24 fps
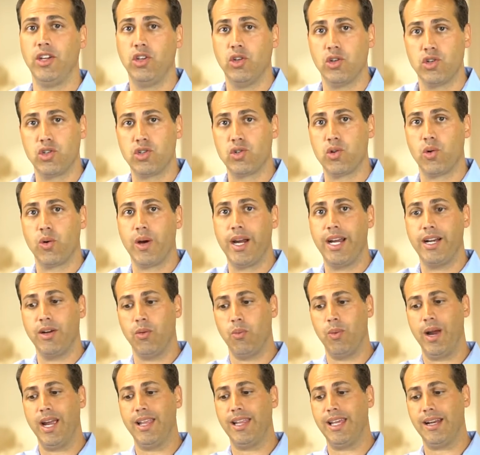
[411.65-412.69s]
your story in a
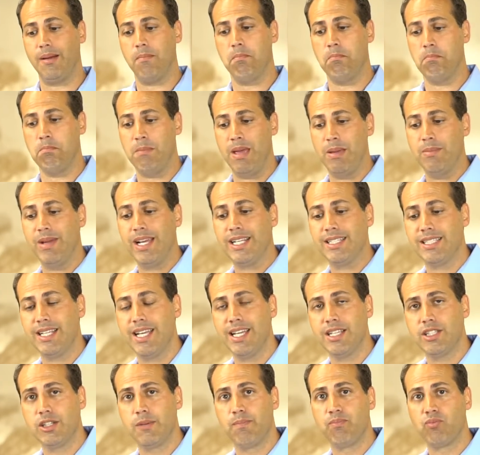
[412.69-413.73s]
way that it mimics
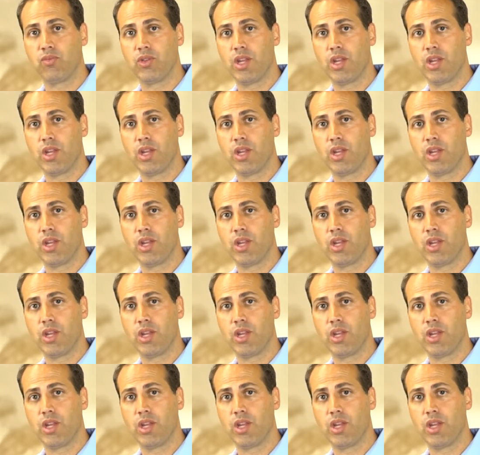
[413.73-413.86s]
this,